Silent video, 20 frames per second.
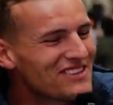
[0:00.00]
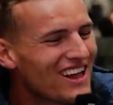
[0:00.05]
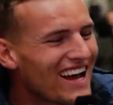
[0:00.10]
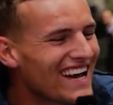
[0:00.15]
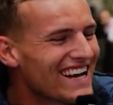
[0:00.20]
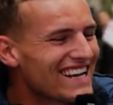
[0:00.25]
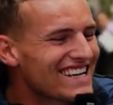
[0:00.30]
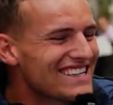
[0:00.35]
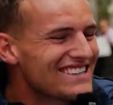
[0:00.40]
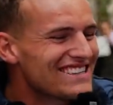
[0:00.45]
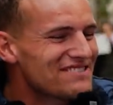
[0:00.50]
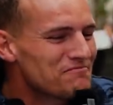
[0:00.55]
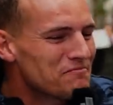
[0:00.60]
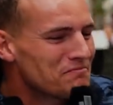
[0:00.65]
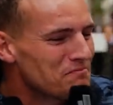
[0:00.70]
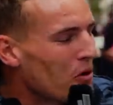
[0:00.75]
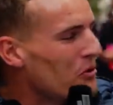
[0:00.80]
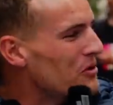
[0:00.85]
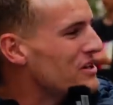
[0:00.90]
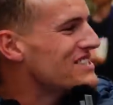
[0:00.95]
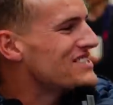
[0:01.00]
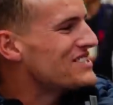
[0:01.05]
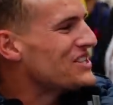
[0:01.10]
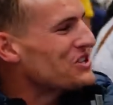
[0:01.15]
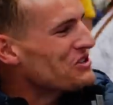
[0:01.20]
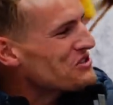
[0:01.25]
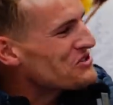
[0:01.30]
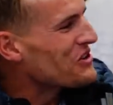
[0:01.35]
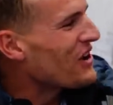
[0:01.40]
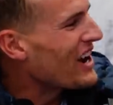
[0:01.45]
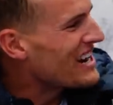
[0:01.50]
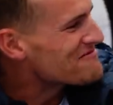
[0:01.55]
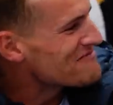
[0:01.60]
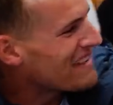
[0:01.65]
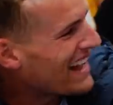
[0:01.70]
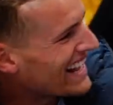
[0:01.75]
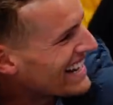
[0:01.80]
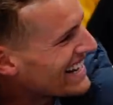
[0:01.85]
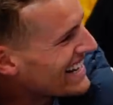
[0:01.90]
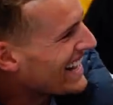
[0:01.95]
like points that you try and
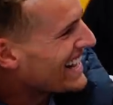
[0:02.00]
make.